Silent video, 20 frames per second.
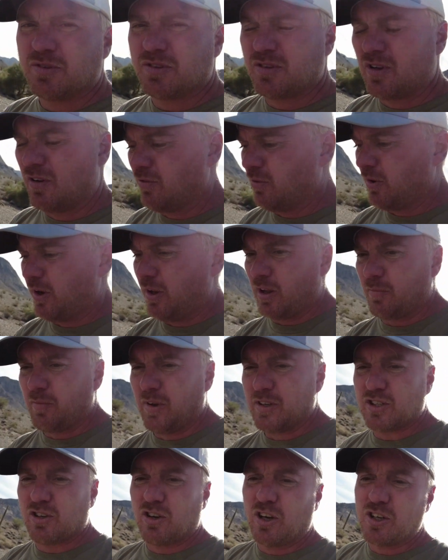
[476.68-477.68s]
some stuff away like
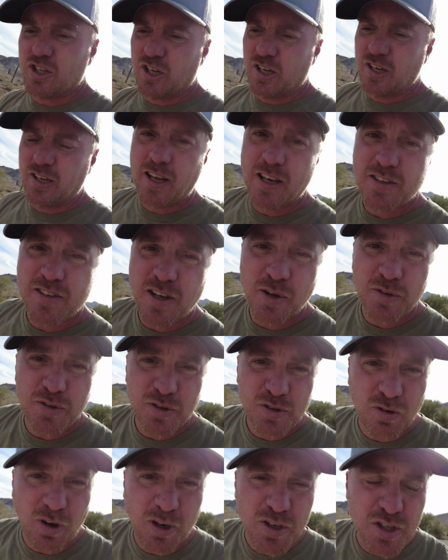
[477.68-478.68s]
my scrunchie. Yes, I use
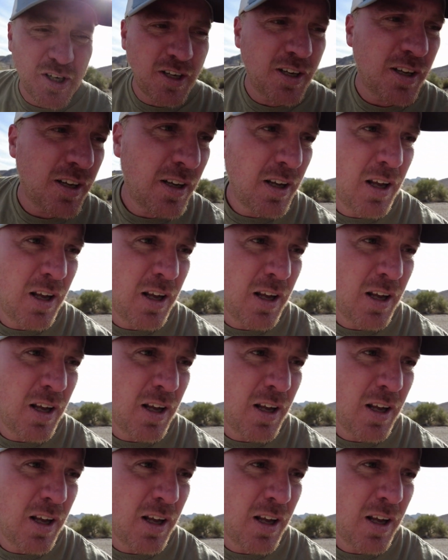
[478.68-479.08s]
a scrunchie.